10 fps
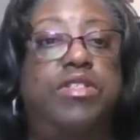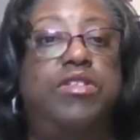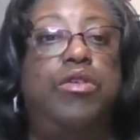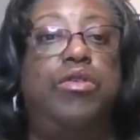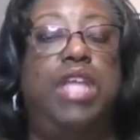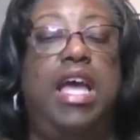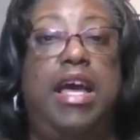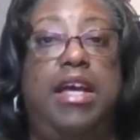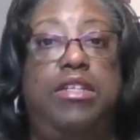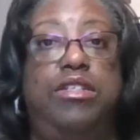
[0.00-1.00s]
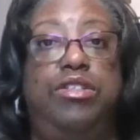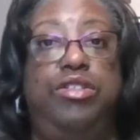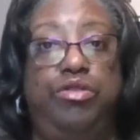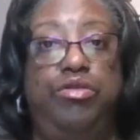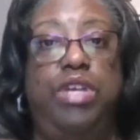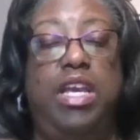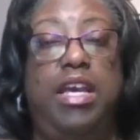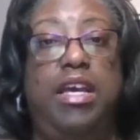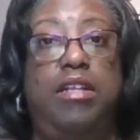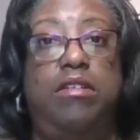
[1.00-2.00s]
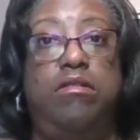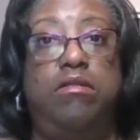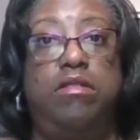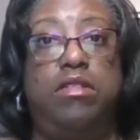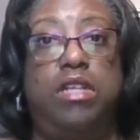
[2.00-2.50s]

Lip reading: so that you can